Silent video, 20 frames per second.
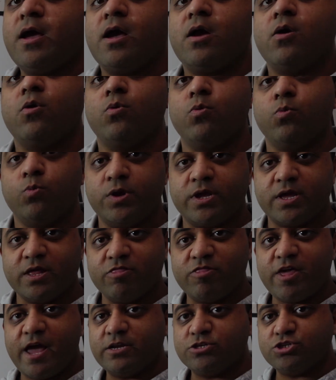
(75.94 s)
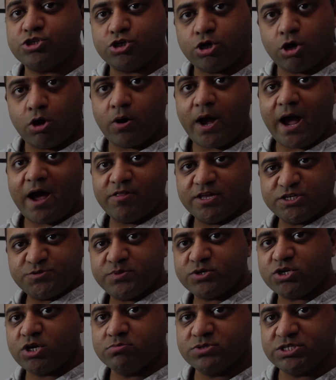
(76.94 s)
We can then show how this
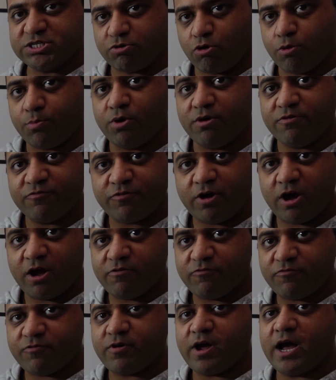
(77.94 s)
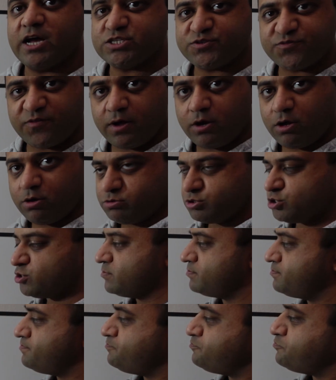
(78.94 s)
becomes 0.5 as follows.
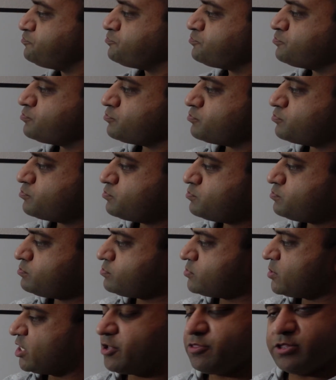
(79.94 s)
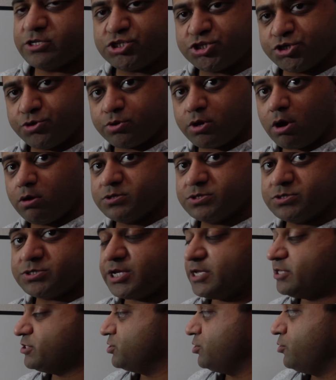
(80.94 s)
The 2 goes into
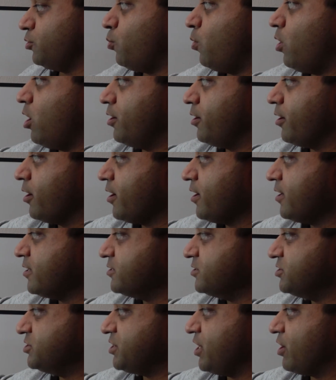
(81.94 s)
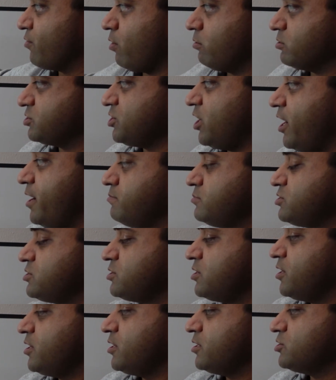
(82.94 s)
the 1 0 times,
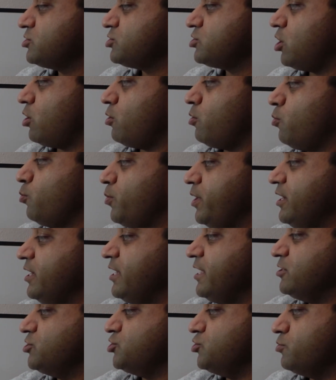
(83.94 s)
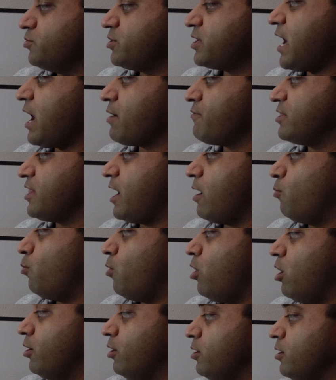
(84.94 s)
so we need to carry that 1
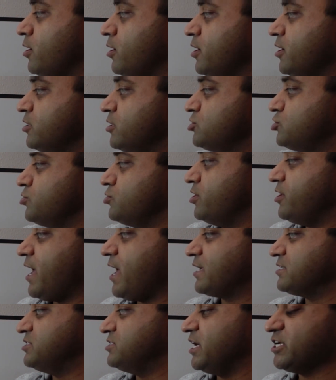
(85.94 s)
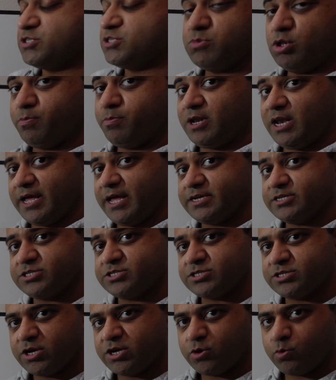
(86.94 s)
to the next decimal place,
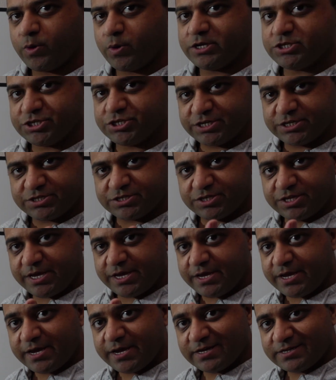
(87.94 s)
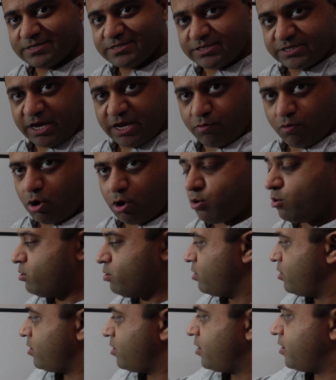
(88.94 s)
which is the 0,
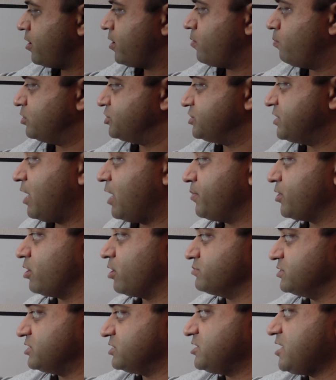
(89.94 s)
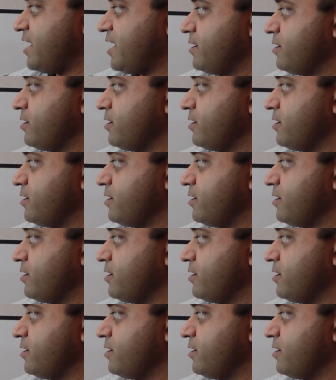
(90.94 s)
which now becomes a 10.